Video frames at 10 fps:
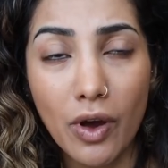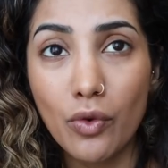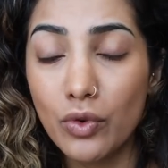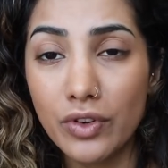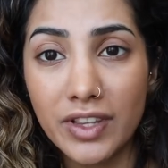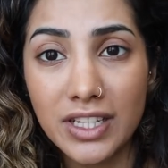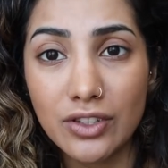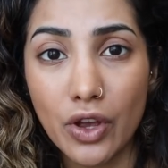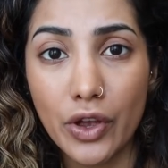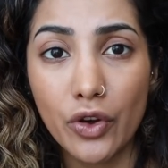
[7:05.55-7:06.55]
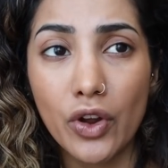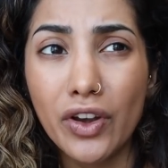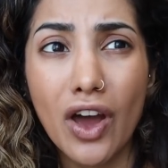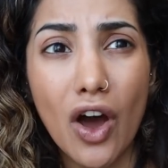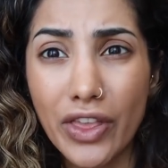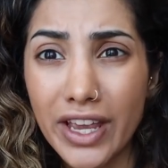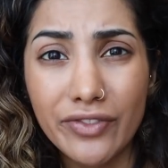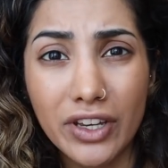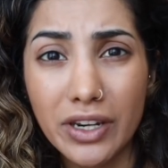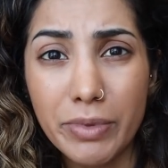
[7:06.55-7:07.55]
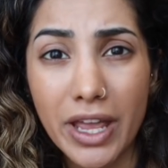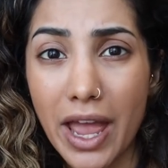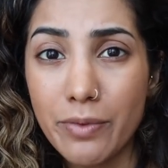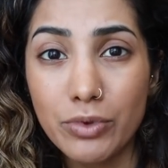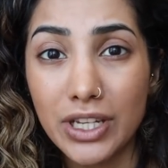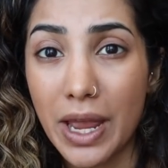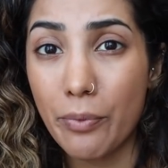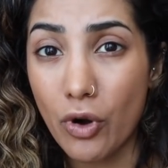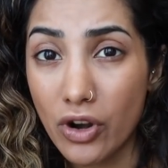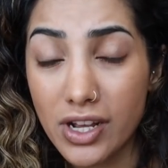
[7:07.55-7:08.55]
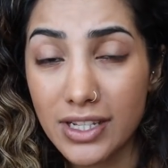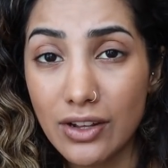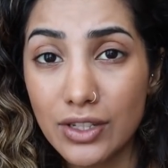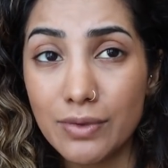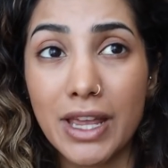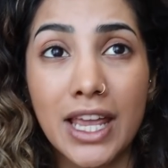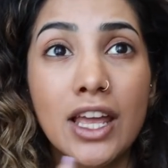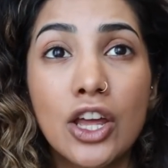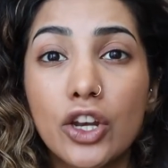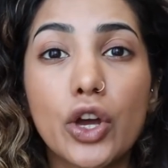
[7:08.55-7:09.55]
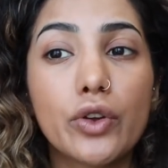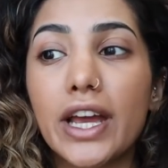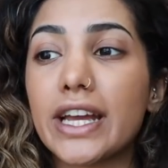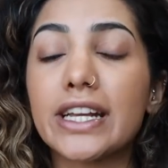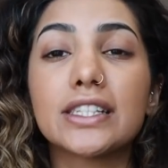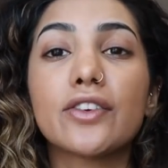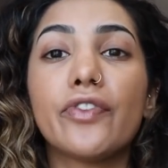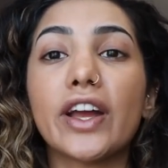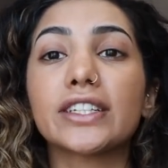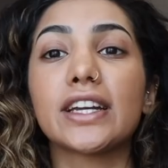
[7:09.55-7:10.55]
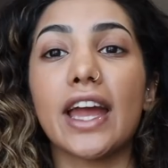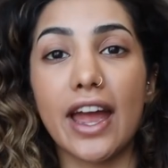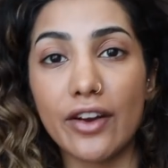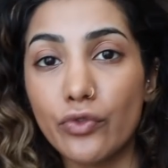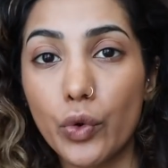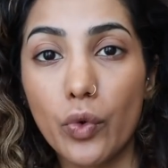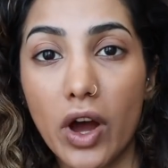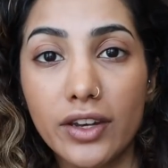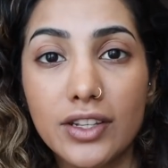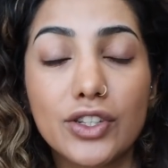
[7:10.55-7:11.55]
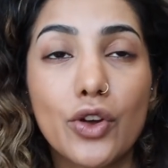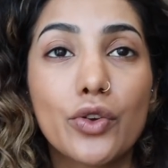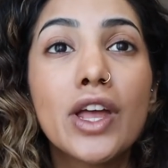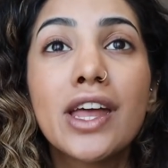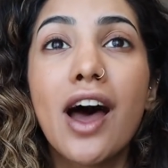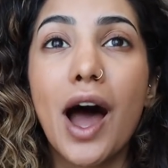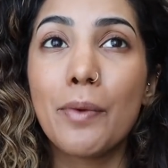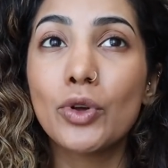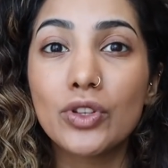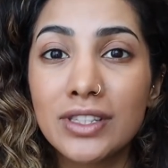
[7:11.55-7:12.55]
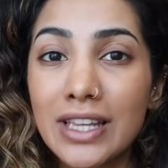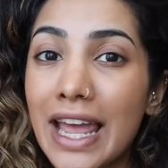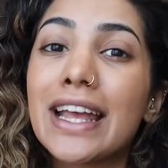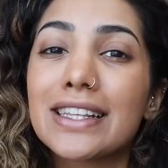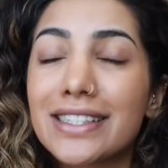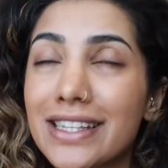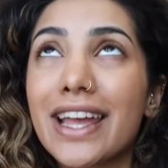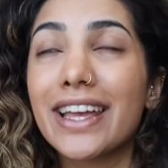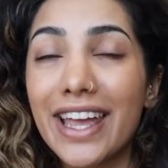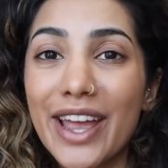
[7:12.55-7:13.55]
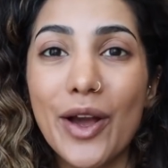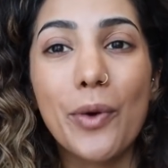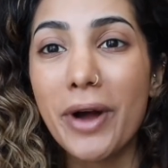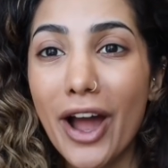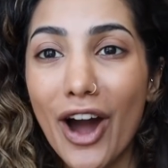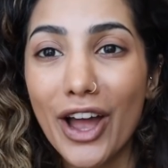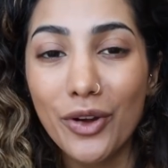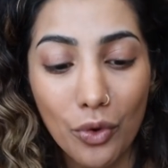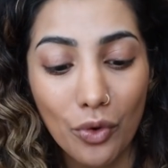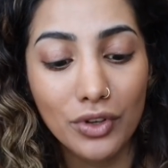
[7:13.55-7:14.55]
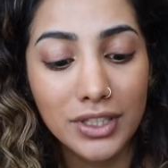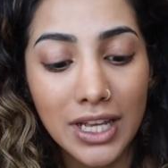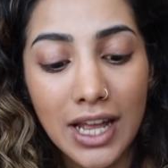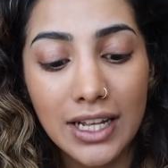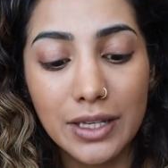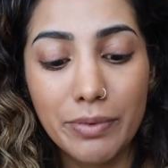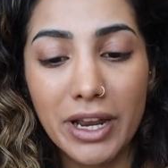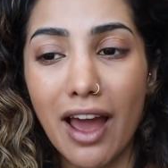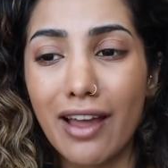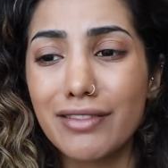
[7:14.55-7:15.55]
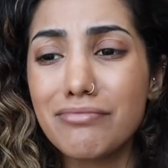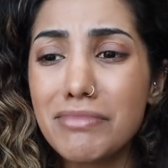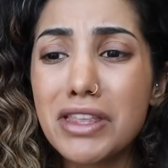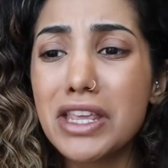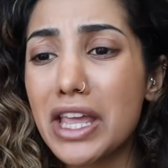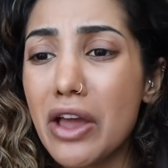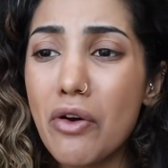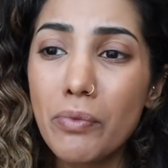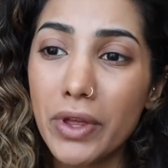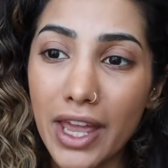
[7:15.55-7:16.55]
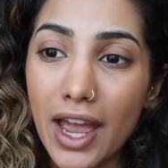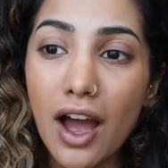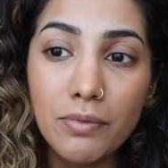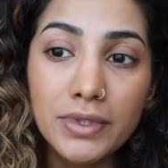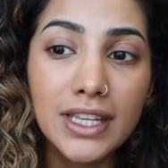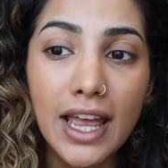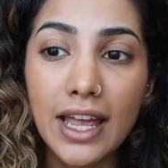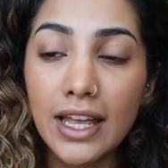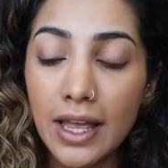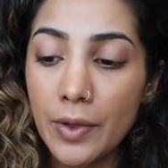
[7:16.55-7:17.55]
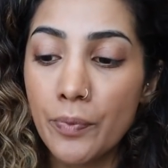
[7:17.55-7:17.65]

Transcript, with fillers: while all of this is going on. Are they even going to be able to get products out to me? No, like, it is affecting everyone. So I'm not sitting here on my high horse to be like, get on with it. I'm saying,